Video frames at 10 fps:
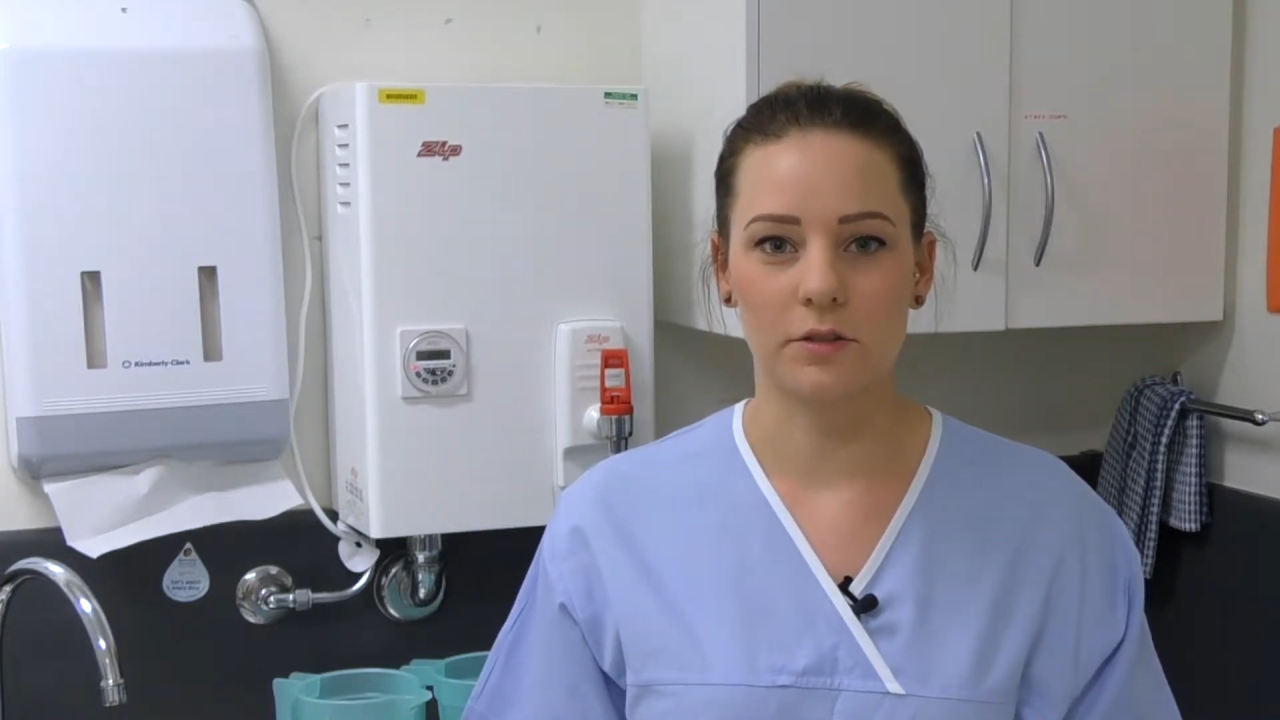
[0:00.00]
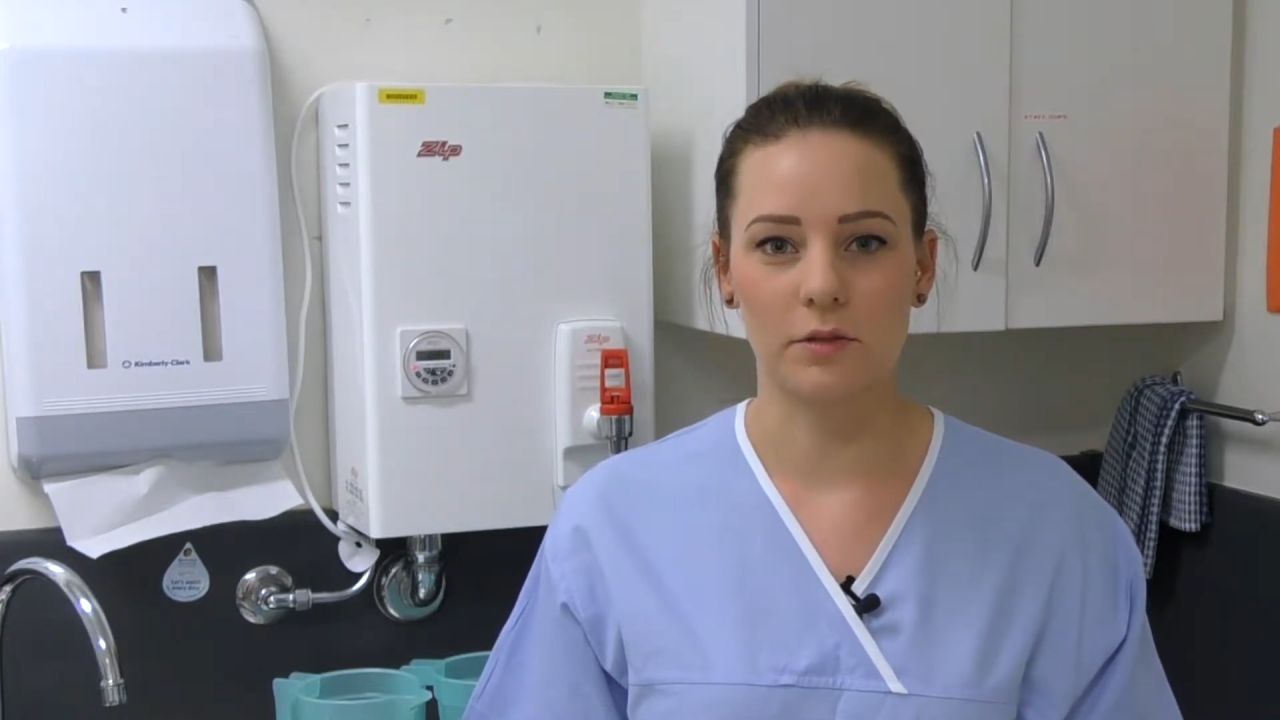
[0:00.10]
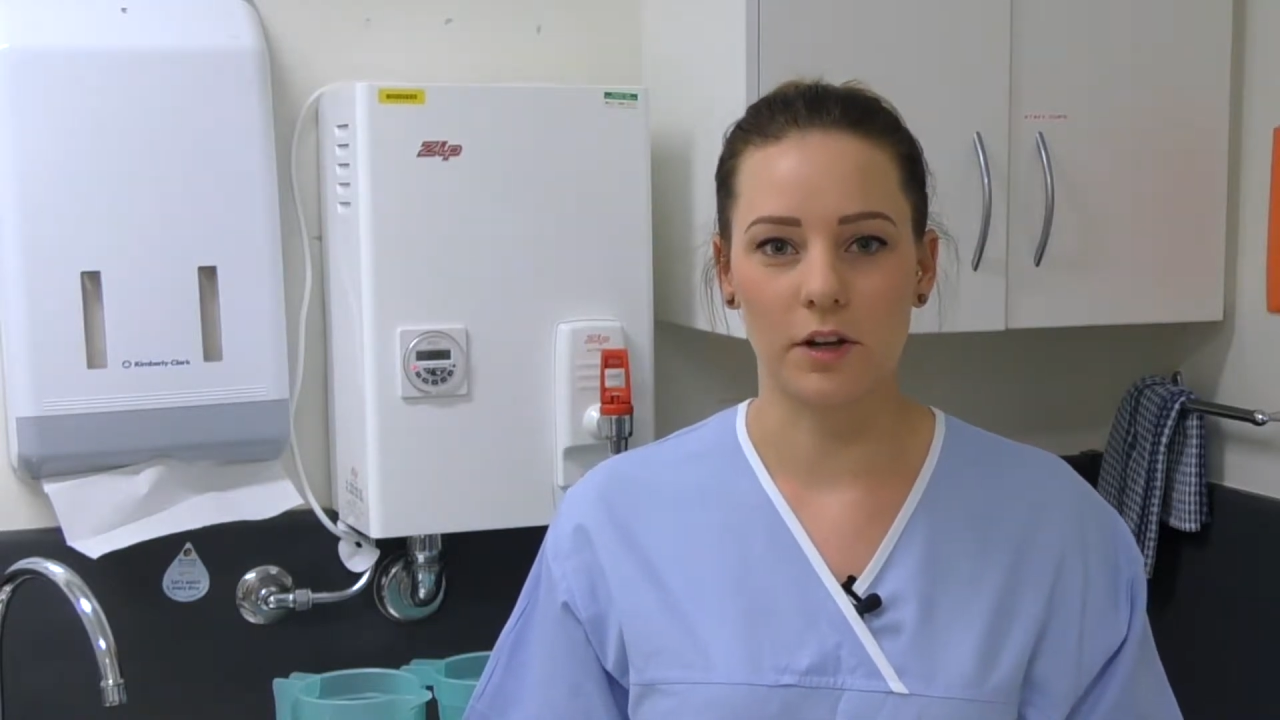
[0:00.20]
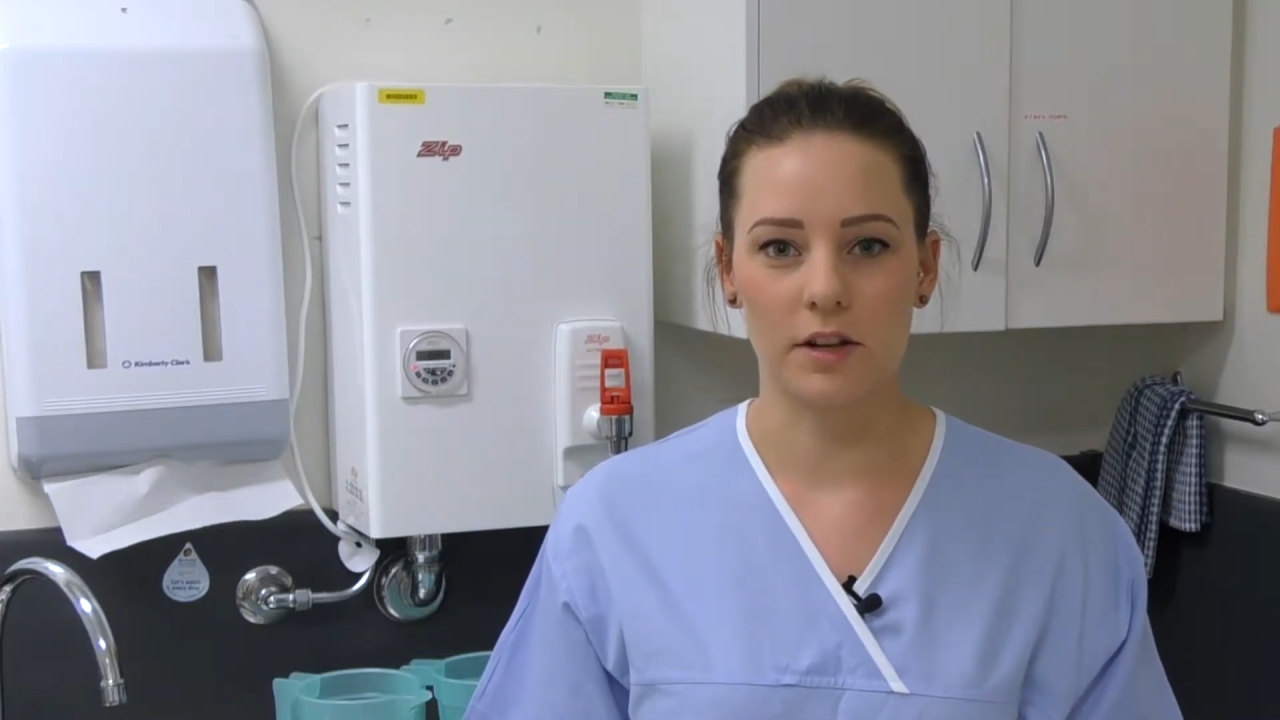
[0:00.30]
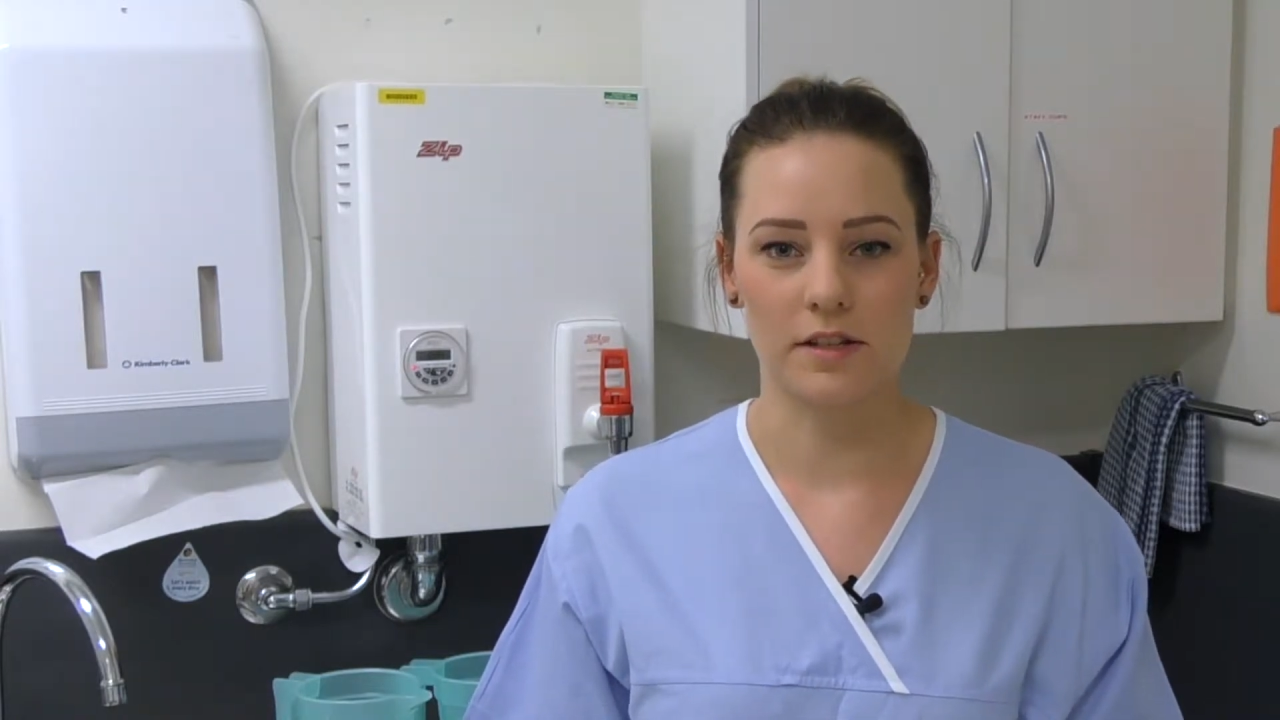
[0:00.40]

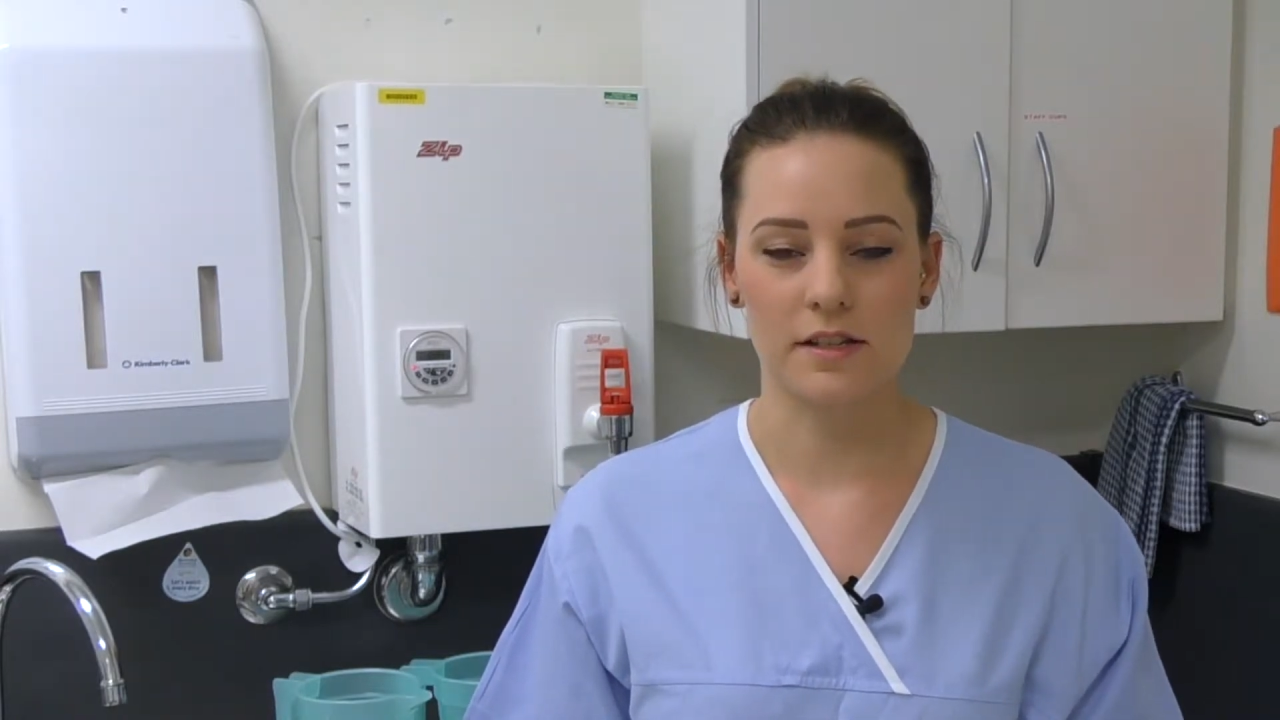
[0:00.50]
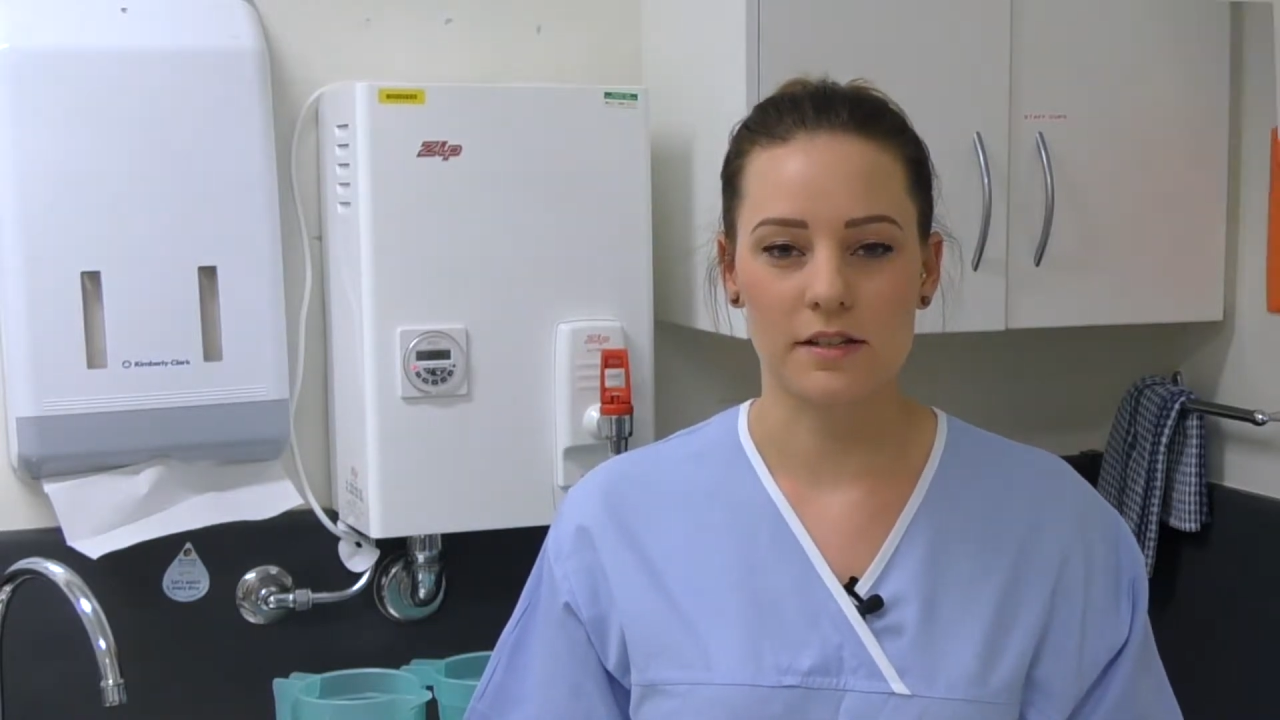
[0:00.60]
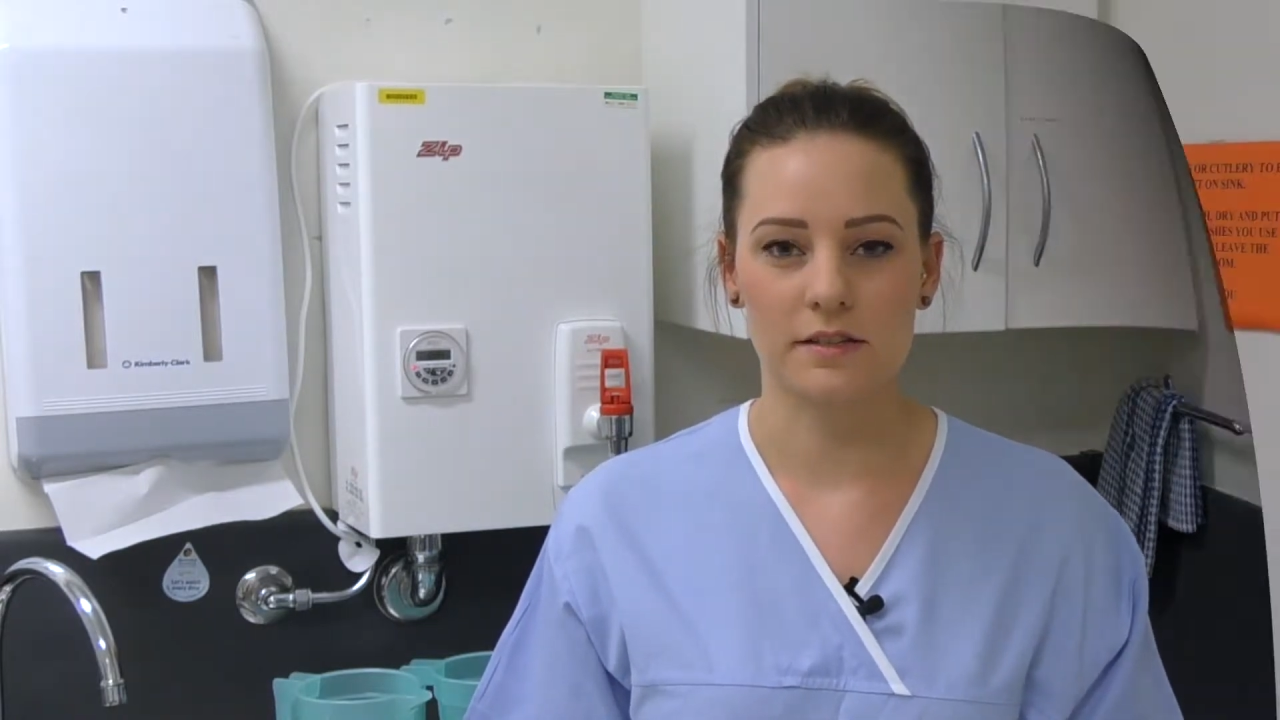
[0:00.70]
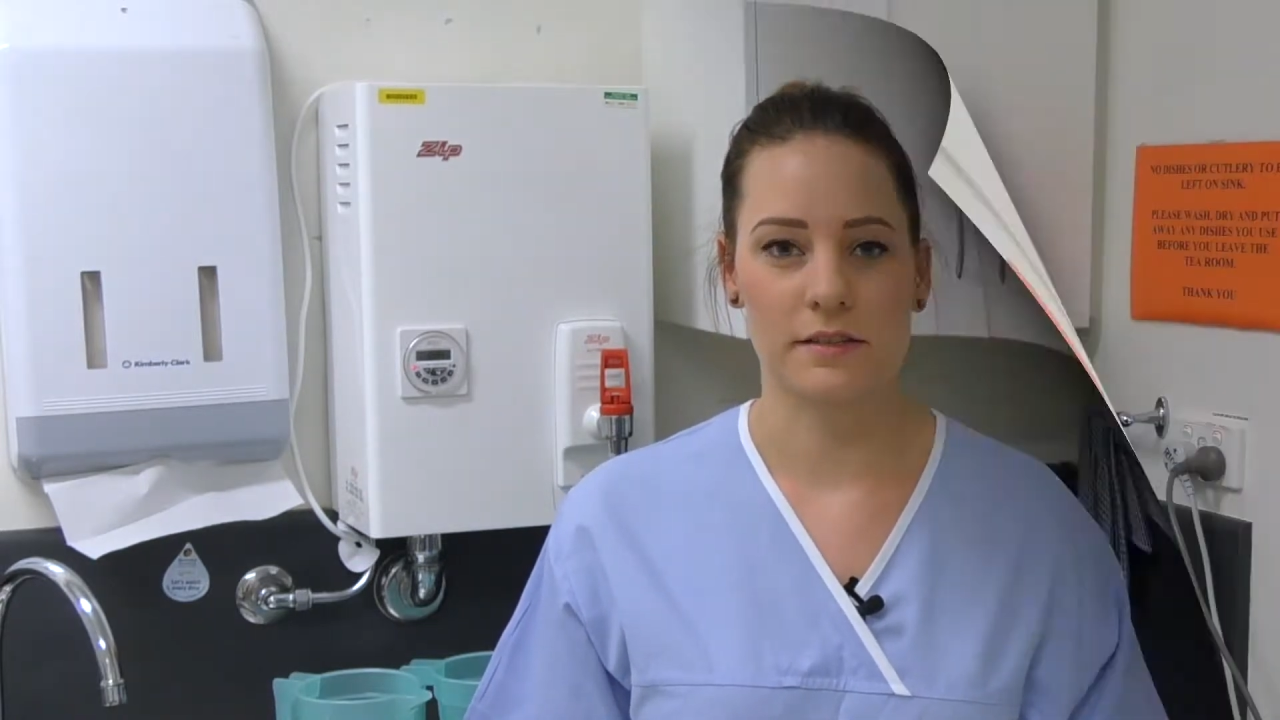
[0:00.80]
or nurse.